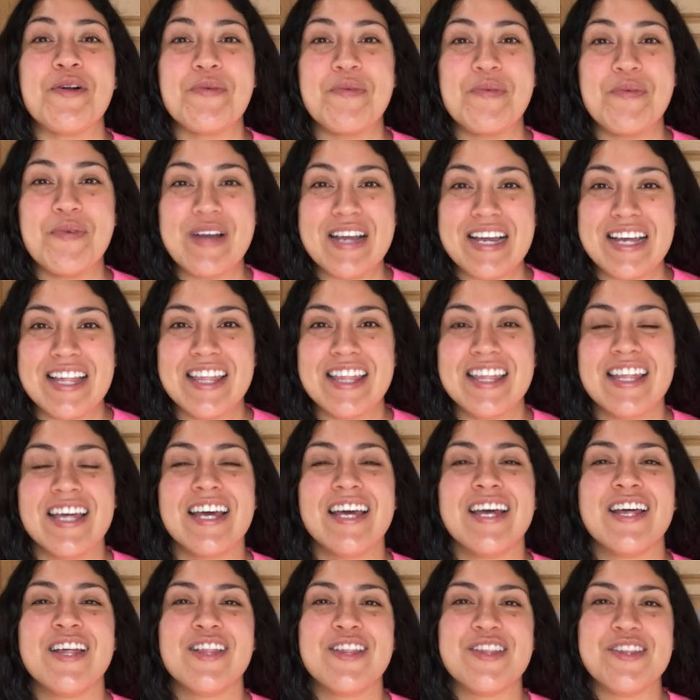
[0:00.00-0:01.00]
with
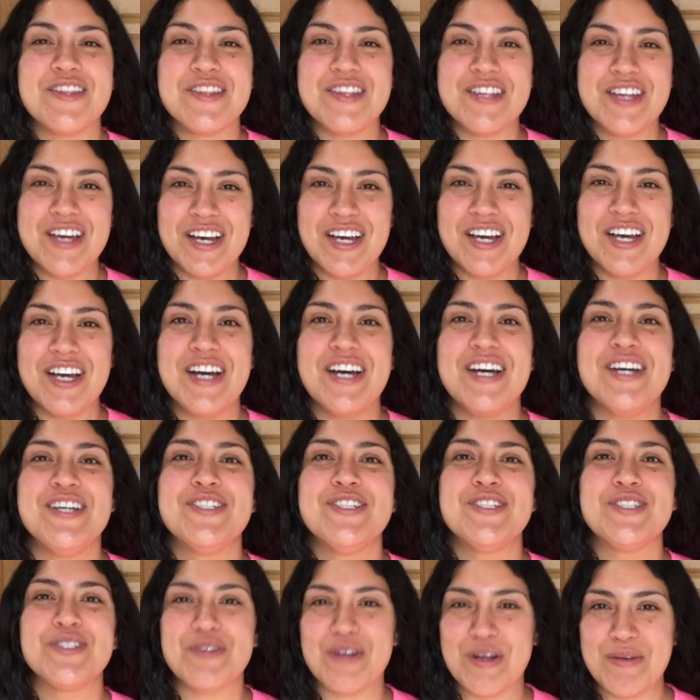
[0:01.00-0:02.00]
the
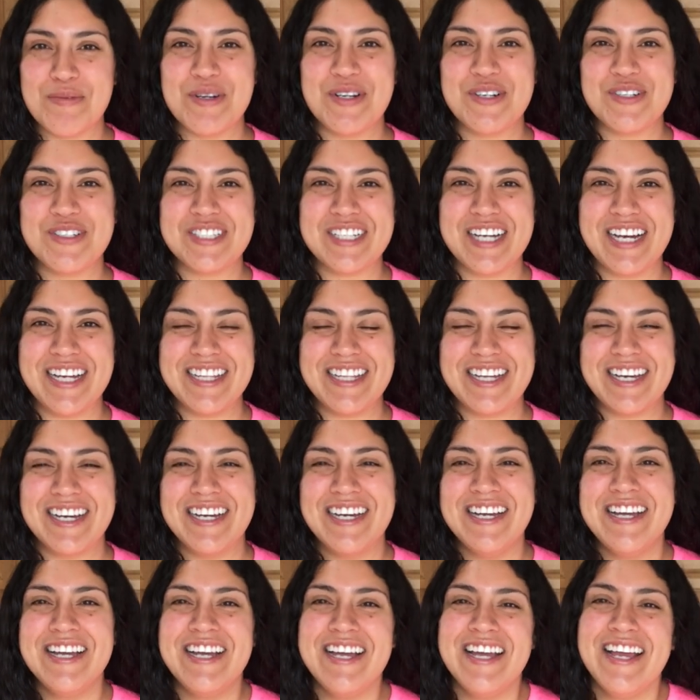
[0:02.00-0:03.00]
strawberry horchata.
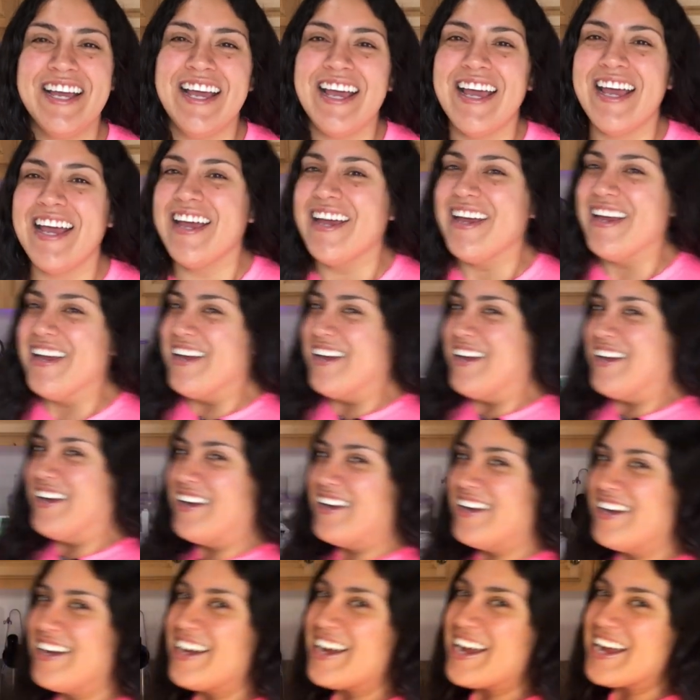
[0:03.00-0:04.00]

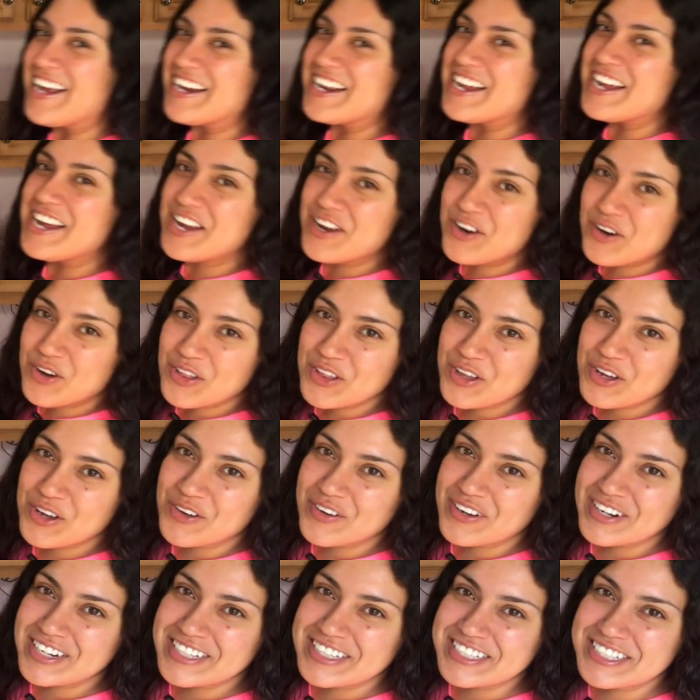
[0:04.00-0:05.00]
And here are the
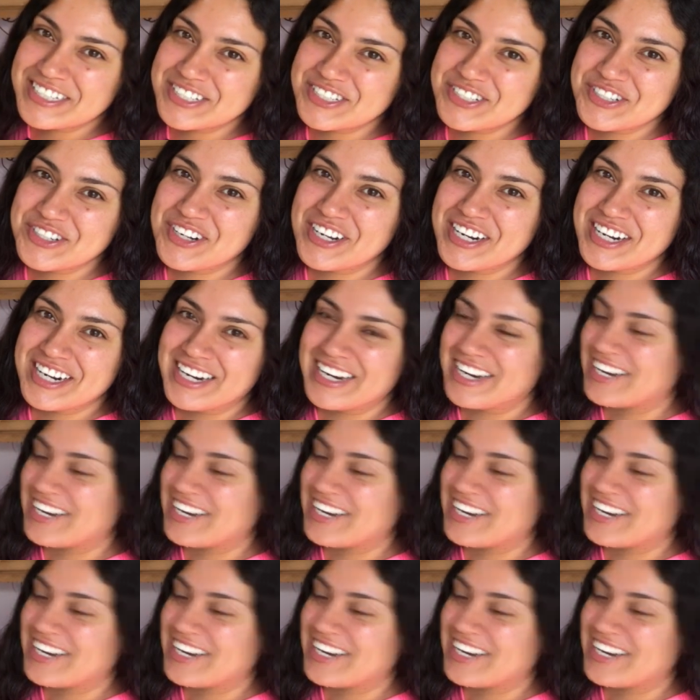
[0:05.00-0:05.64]
ingredients that you're going to